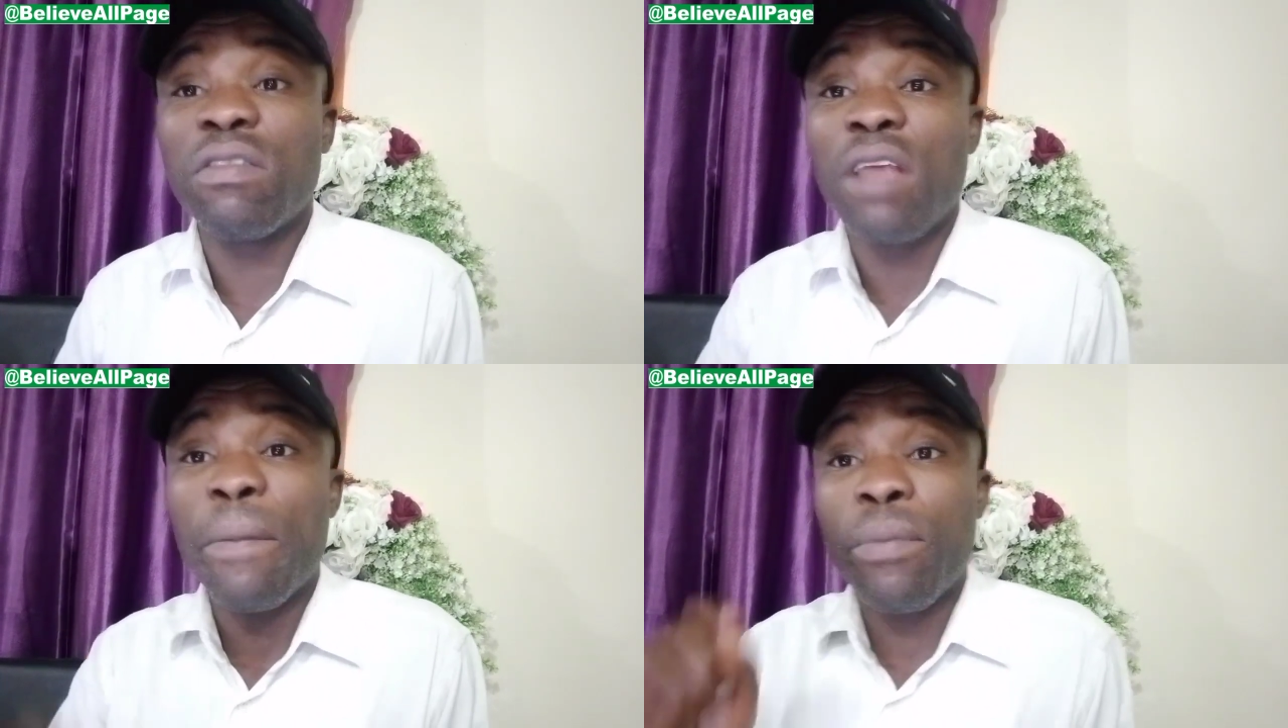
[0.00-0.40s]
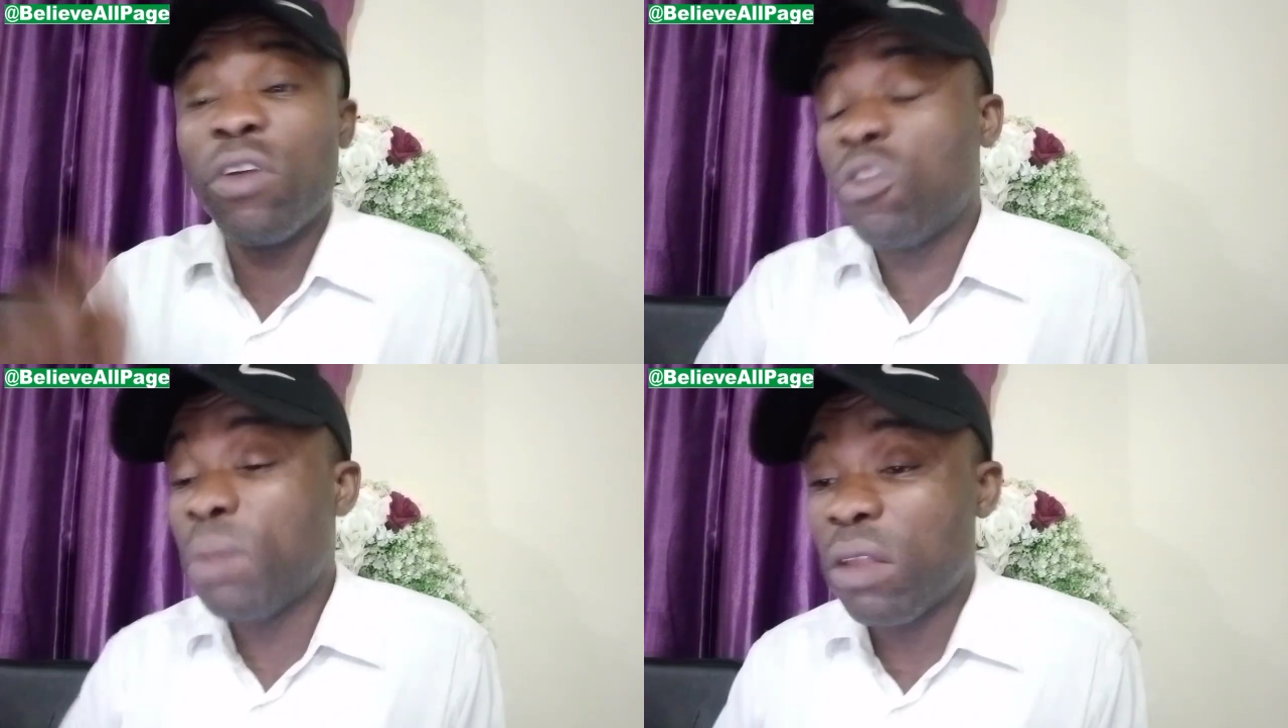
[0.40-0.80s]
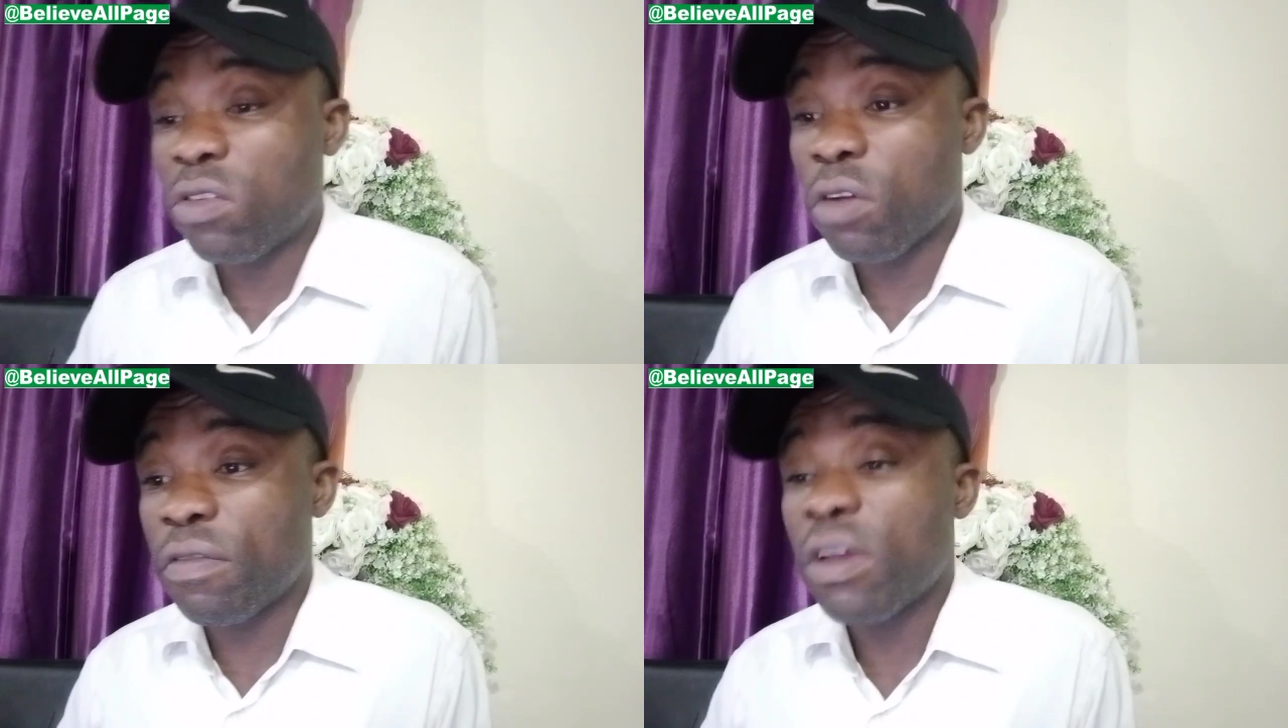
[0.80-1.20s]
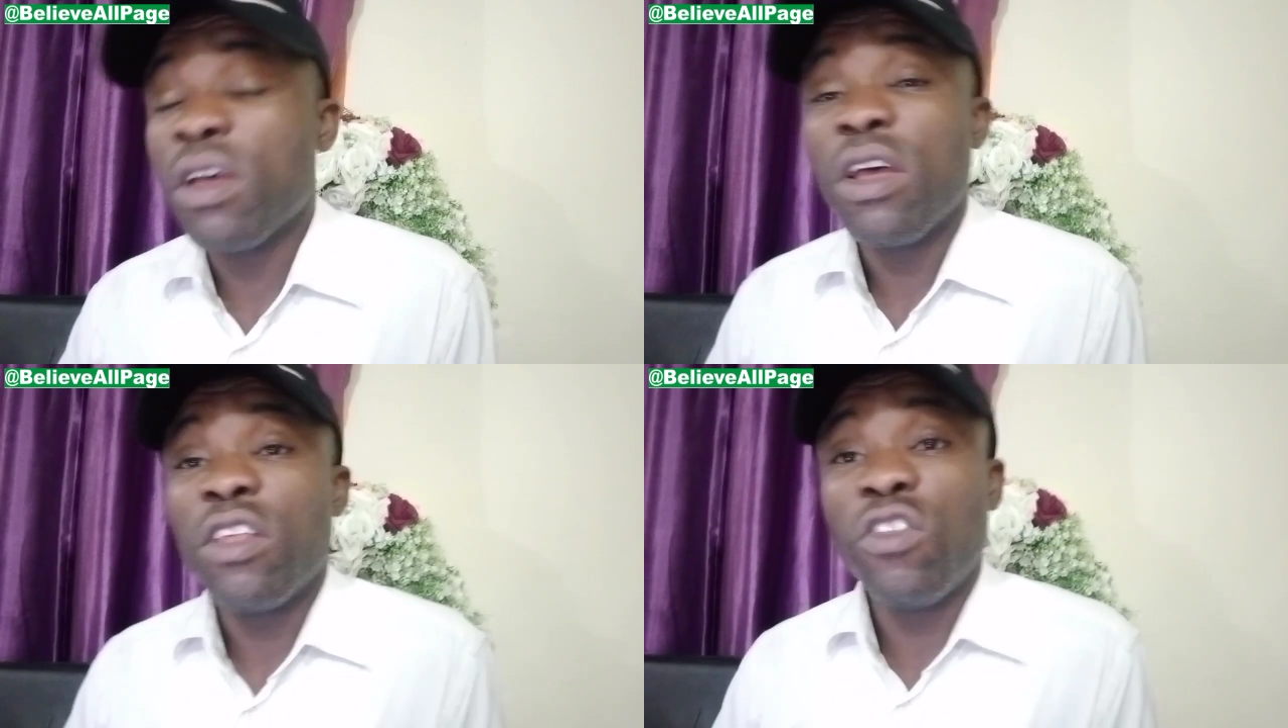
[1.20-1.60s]
the appointment of
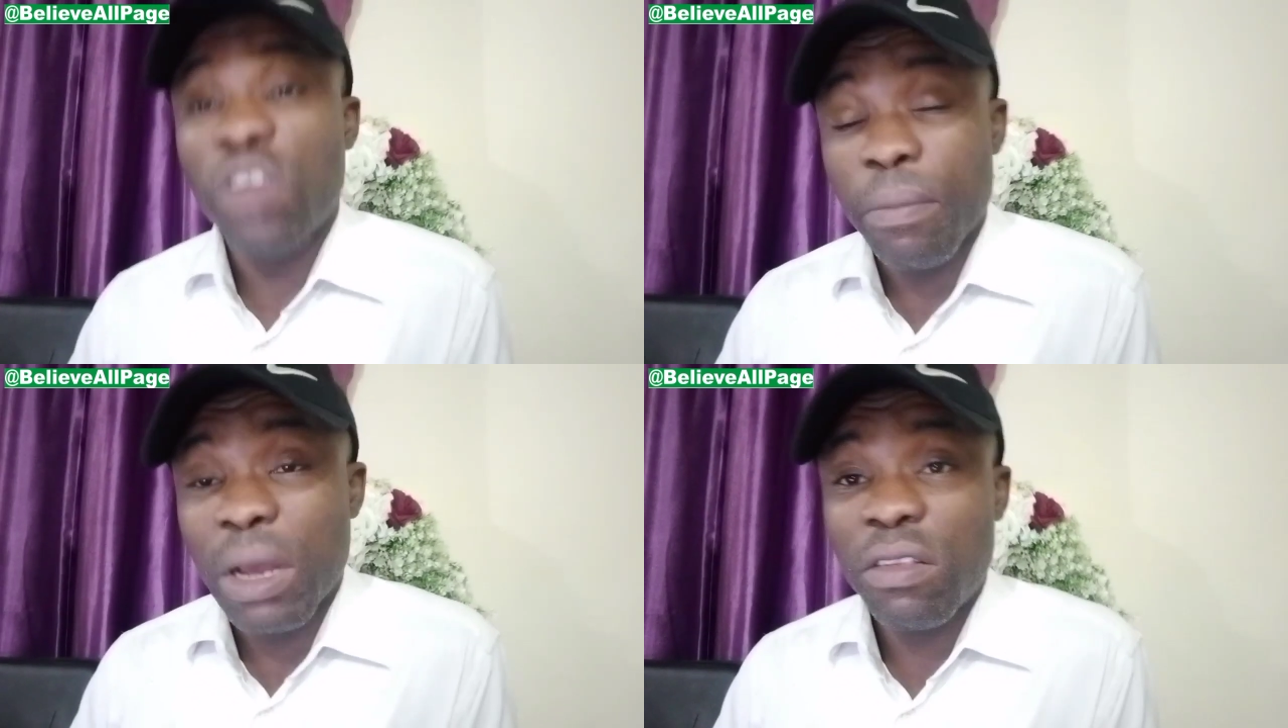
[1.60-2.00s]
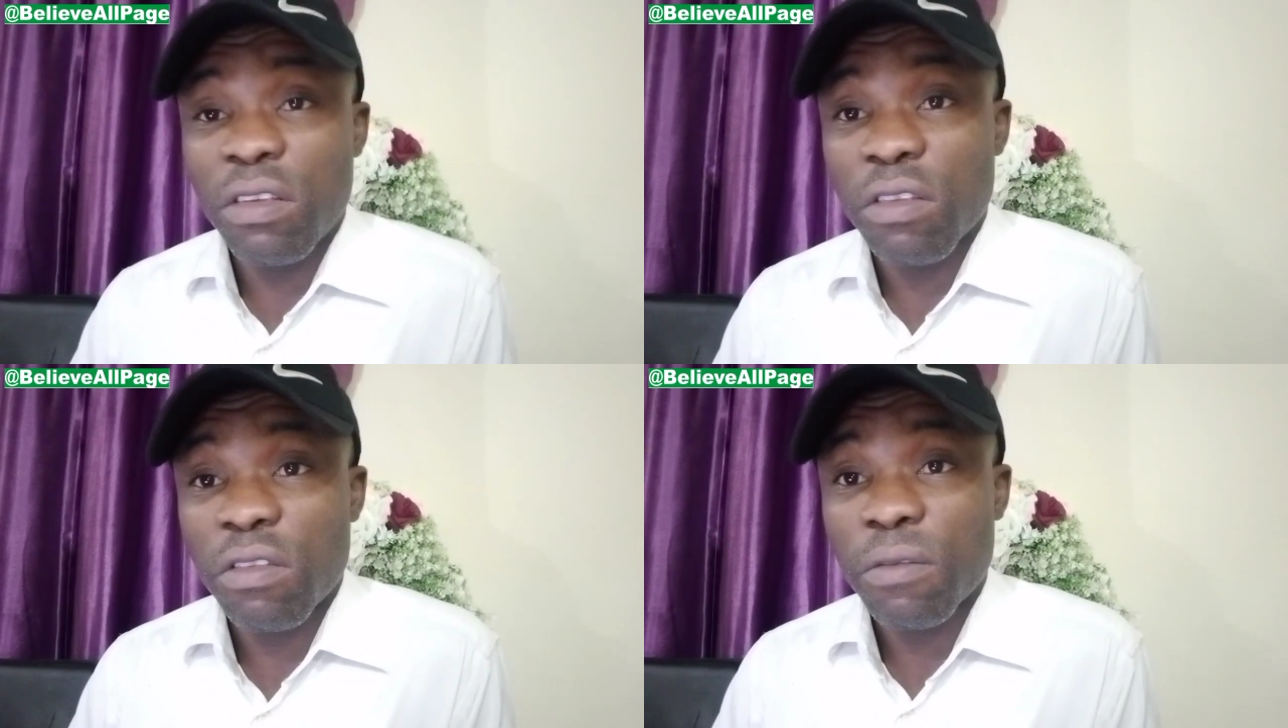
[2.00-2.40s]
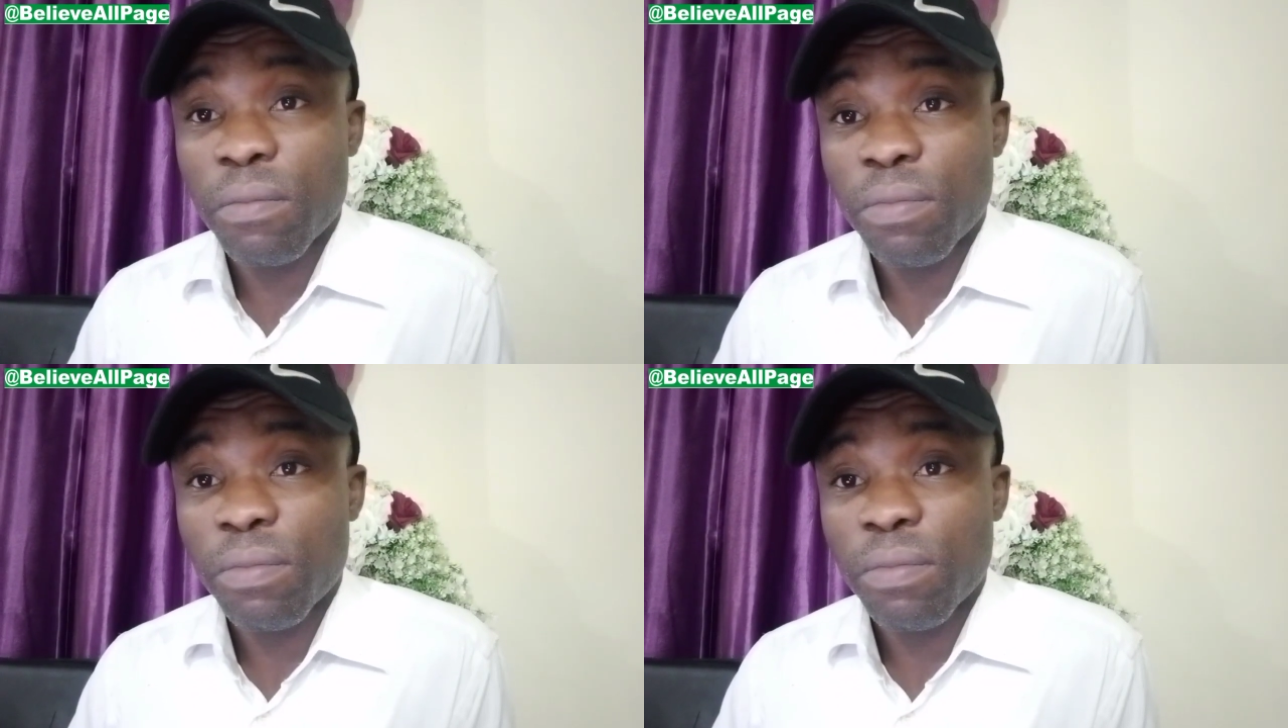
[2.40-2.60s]
Jematis.